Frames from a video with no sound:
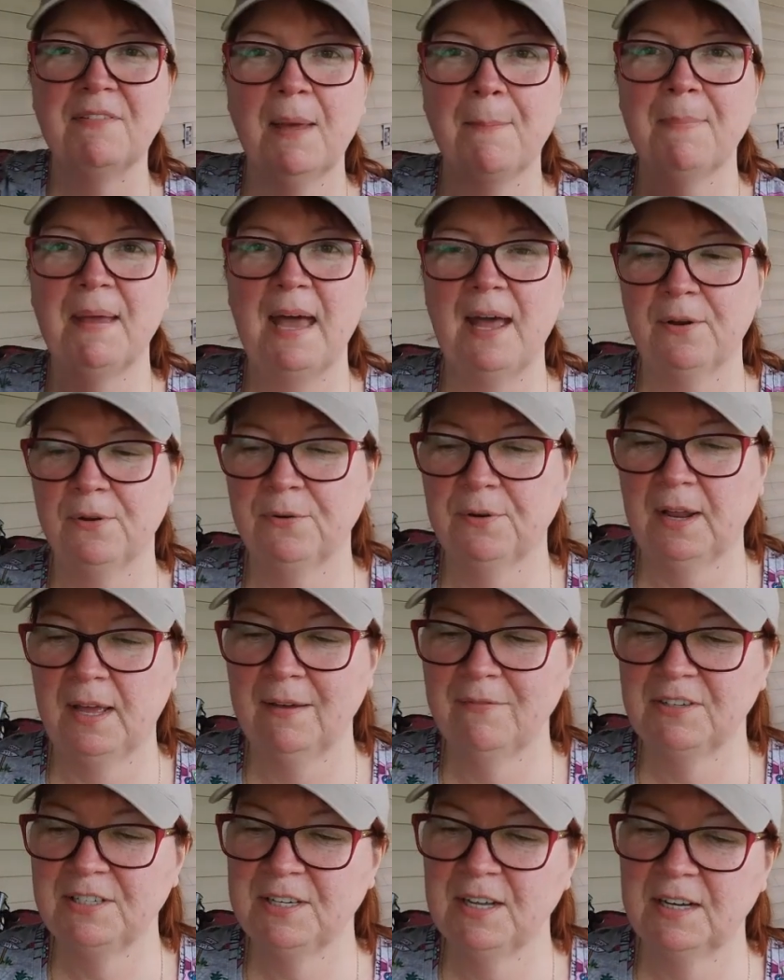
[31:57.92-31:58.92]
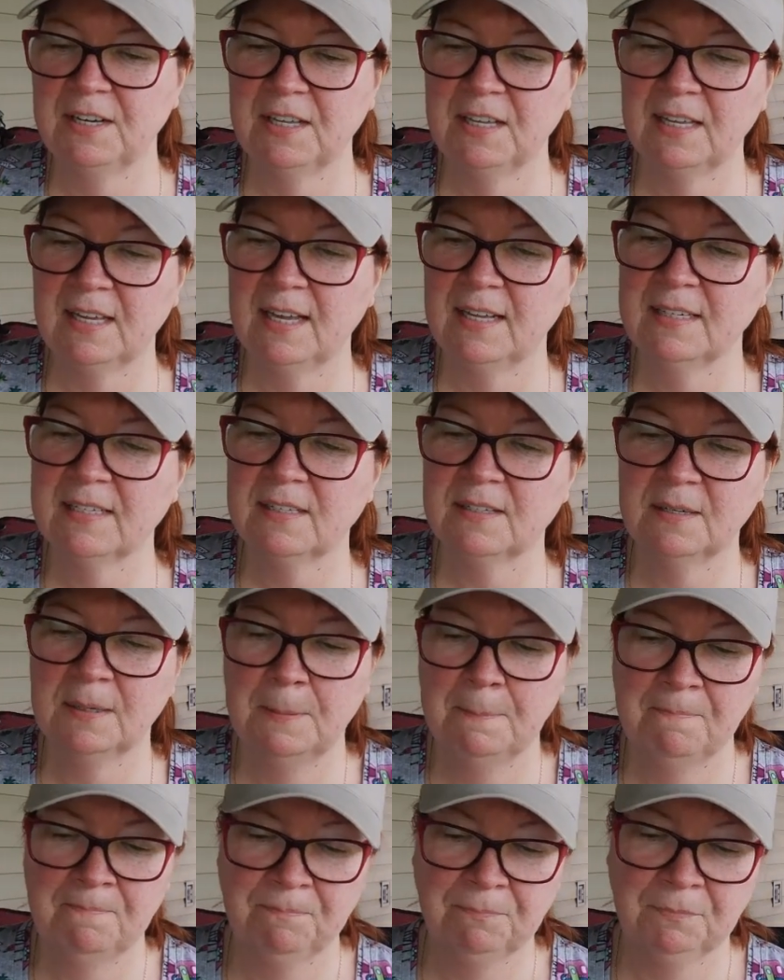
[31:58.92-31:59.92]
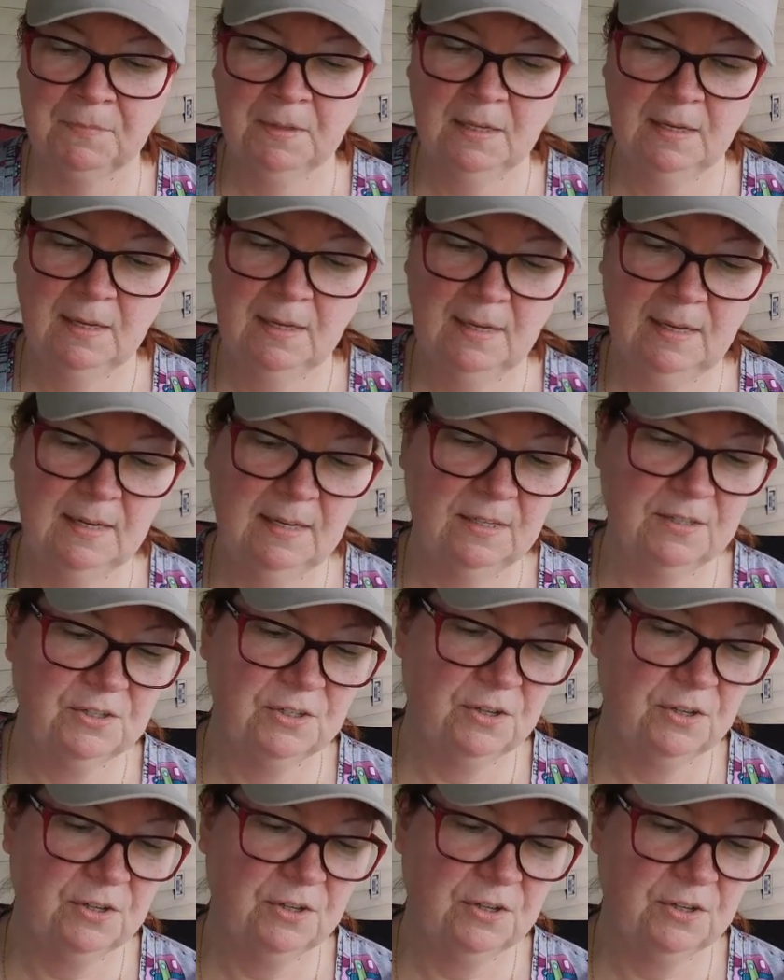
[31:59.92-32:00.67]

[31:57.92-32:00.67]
that pattern. I haven't done it yet, and it's